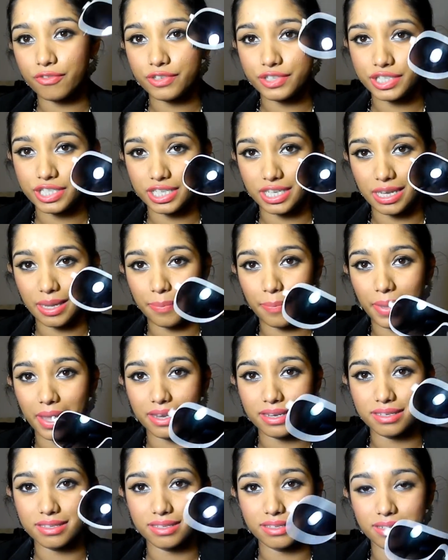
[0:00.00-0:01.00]
cheap
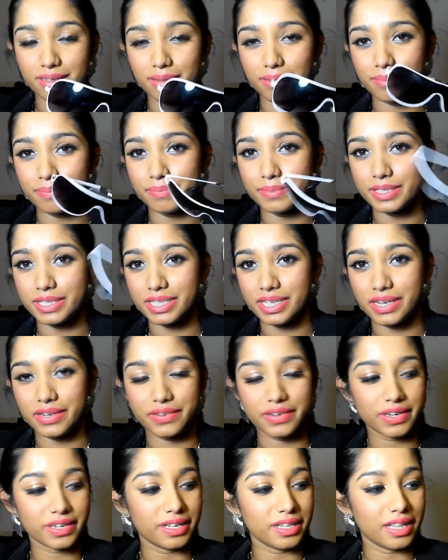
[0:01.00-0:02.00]
and the
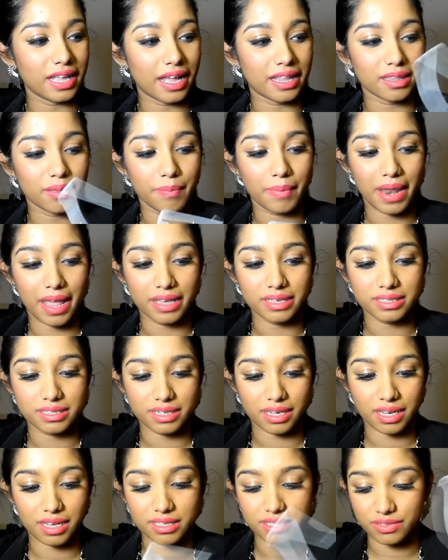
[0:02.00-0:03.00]
material and the
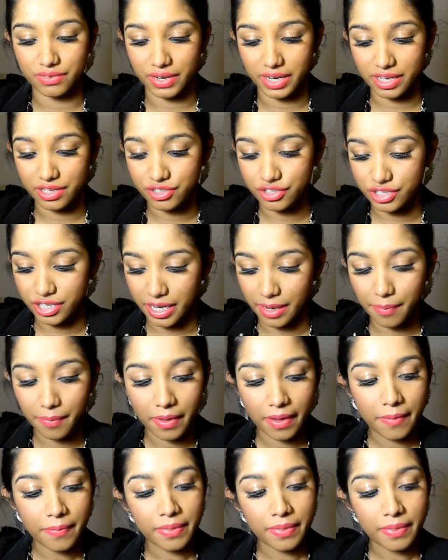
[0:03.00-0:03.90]
plastic is really cheap